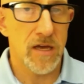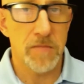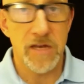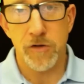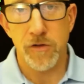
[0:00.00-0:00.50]

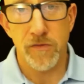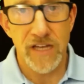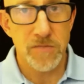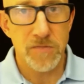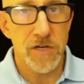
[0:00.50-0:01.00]
medical
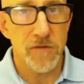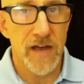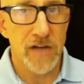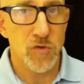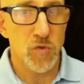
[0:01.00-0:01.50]
device
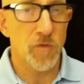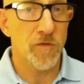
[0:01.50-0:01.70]
manufacturers were